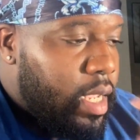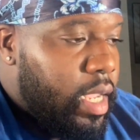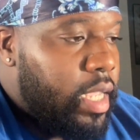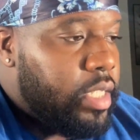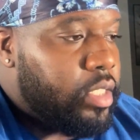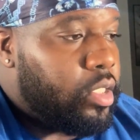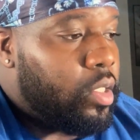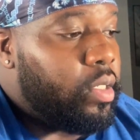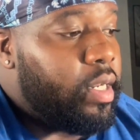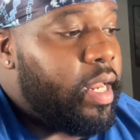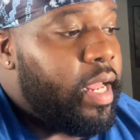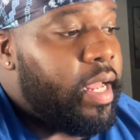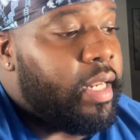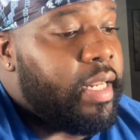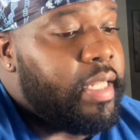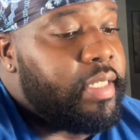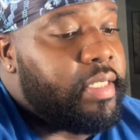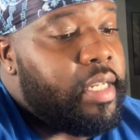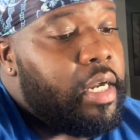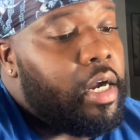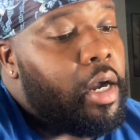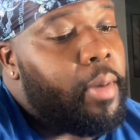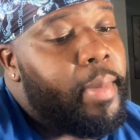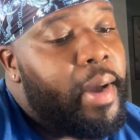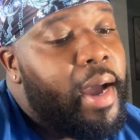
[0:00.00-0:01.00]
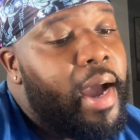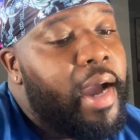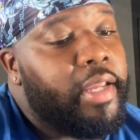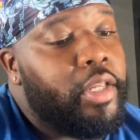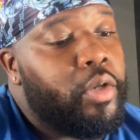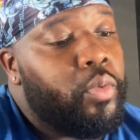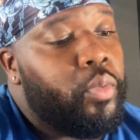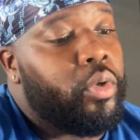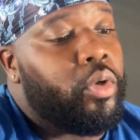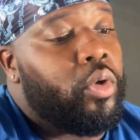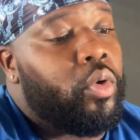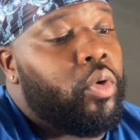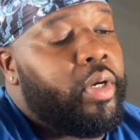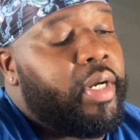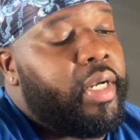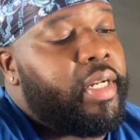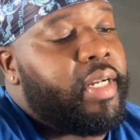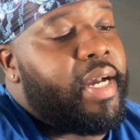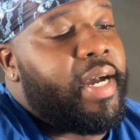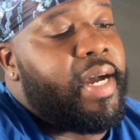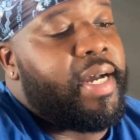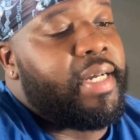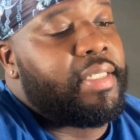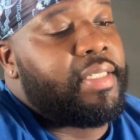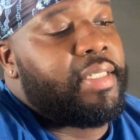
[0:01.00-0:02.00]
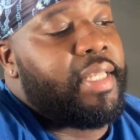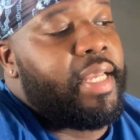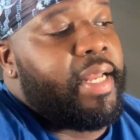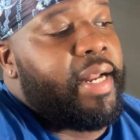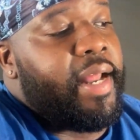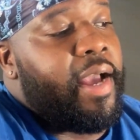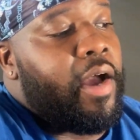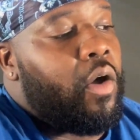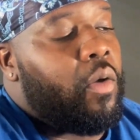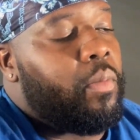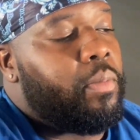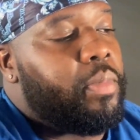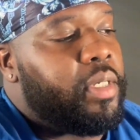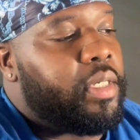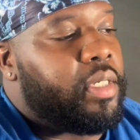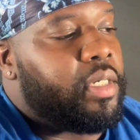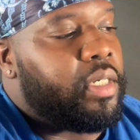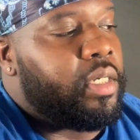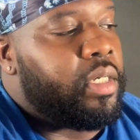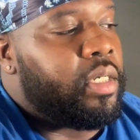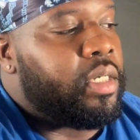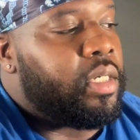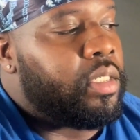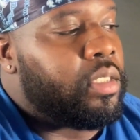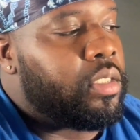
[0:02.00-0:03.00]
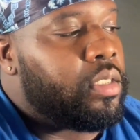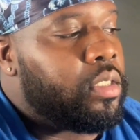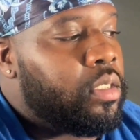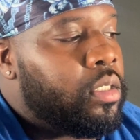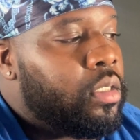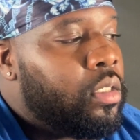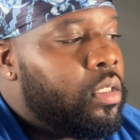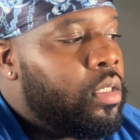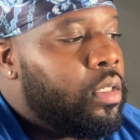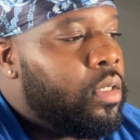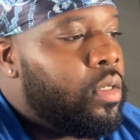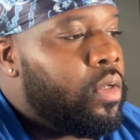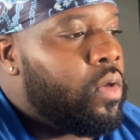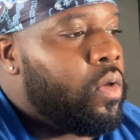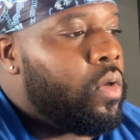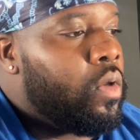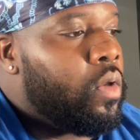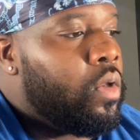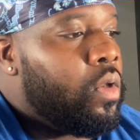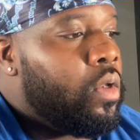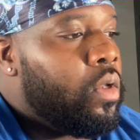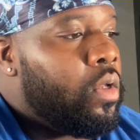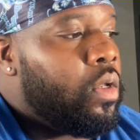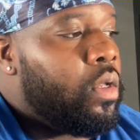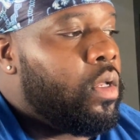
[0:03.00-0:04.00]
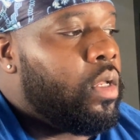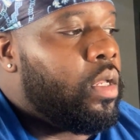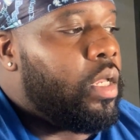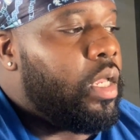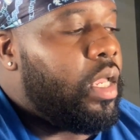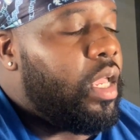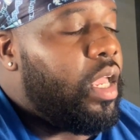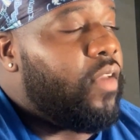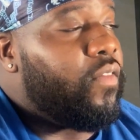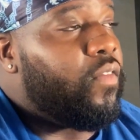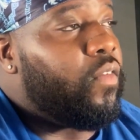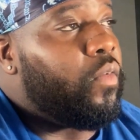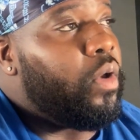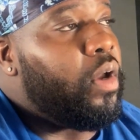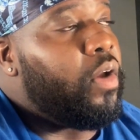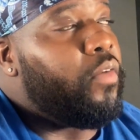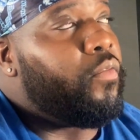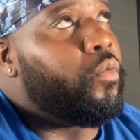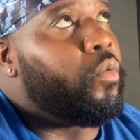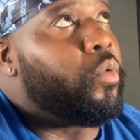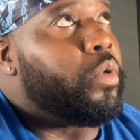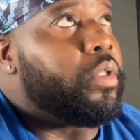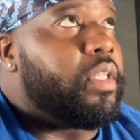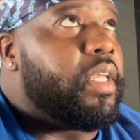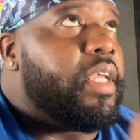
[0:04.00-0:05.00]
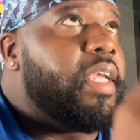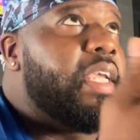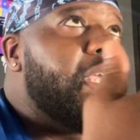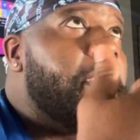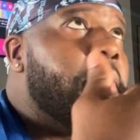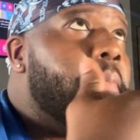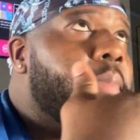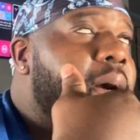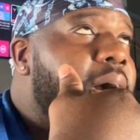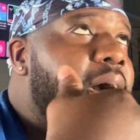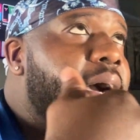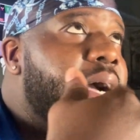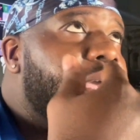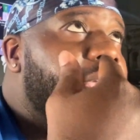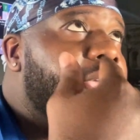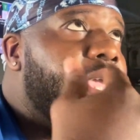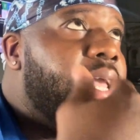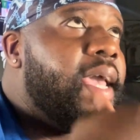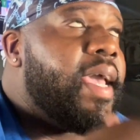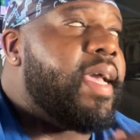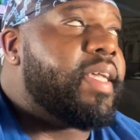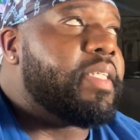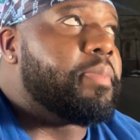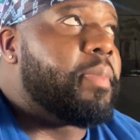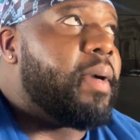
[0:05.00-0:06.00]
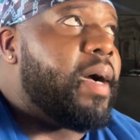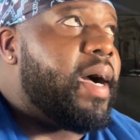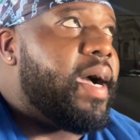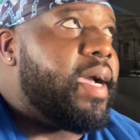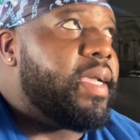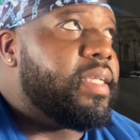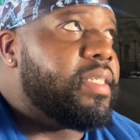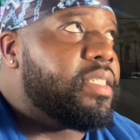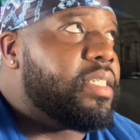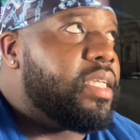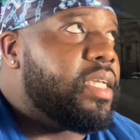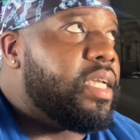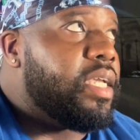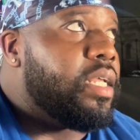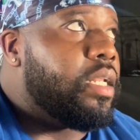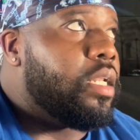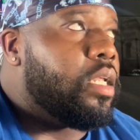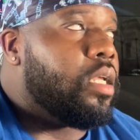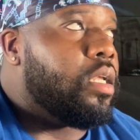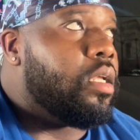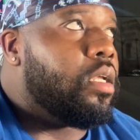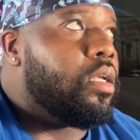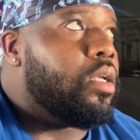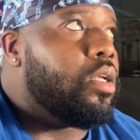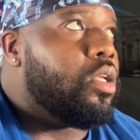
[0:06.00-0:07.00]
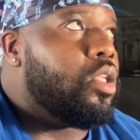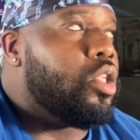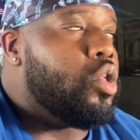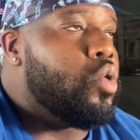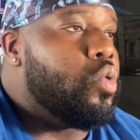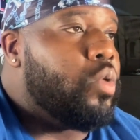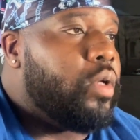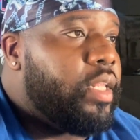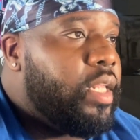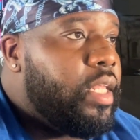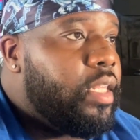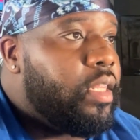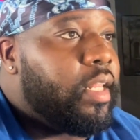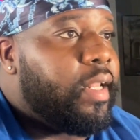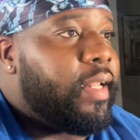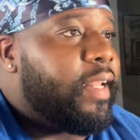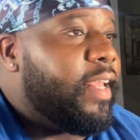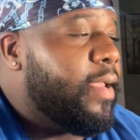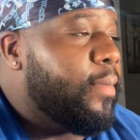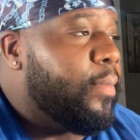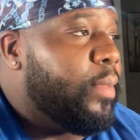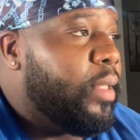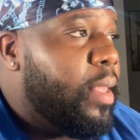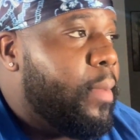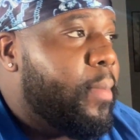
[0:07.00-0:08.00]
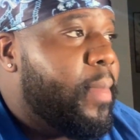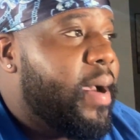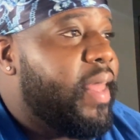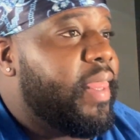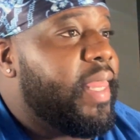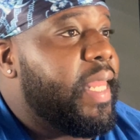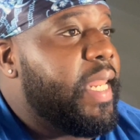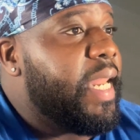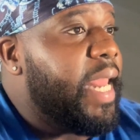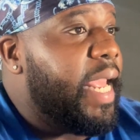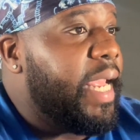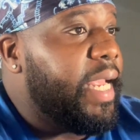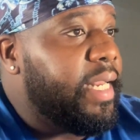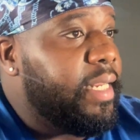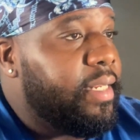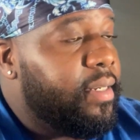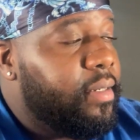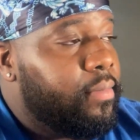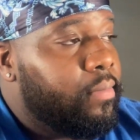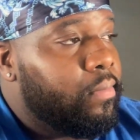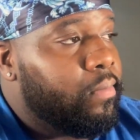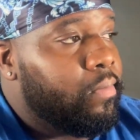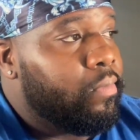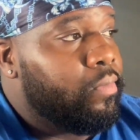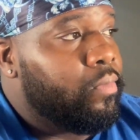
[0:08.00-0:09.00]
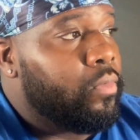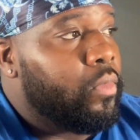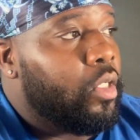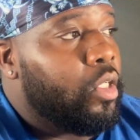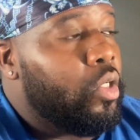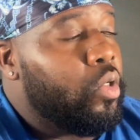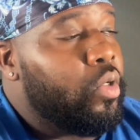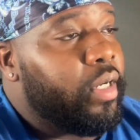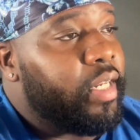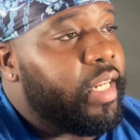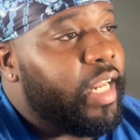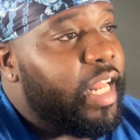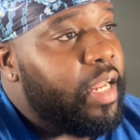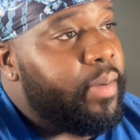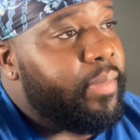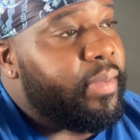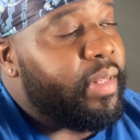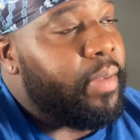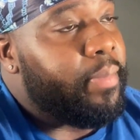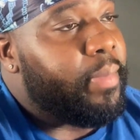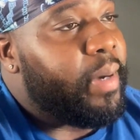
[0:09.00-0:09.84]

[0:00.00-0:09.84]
And so now let's talk about how you would organize that out because if we're thinking podcast mindset, you could either label it by the date, you could label it